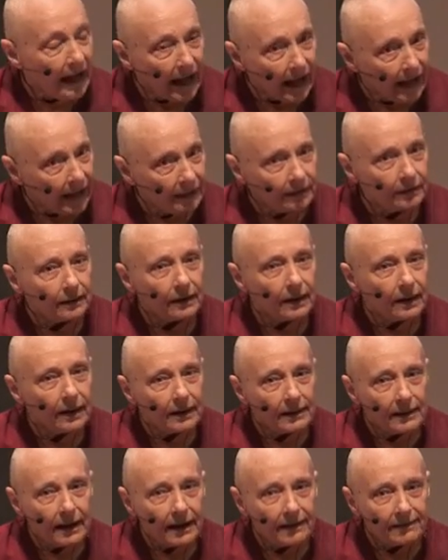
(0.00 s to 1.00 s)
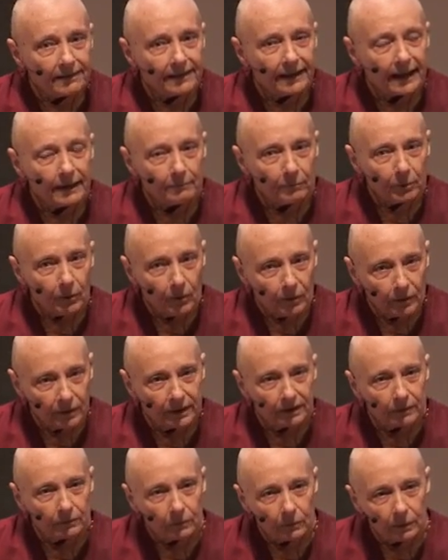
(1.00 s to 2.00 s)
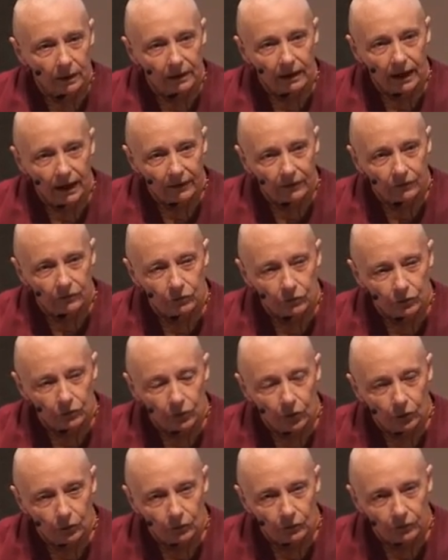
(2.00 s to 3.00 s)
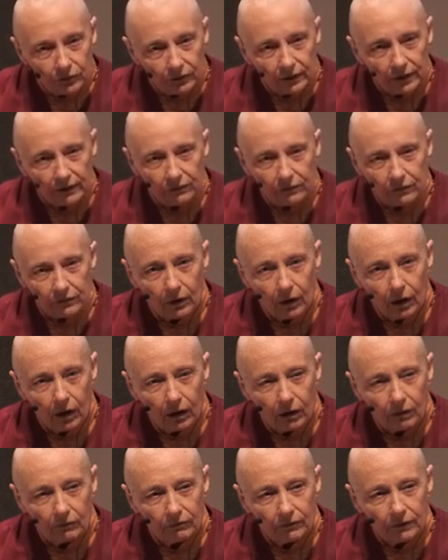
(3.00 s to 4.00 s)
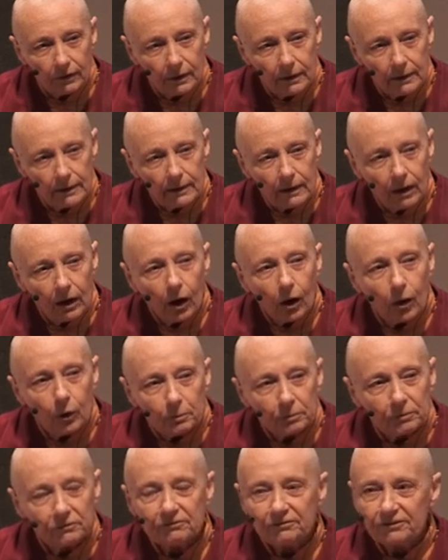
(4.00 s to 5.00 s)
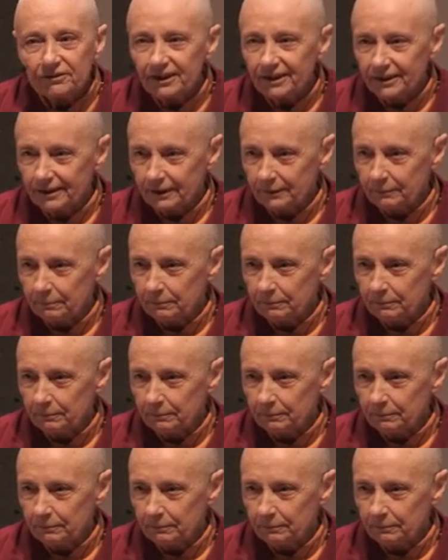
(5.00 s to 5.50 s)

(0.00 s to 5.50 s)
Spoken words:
And at that point, one has no sense of hope and fear.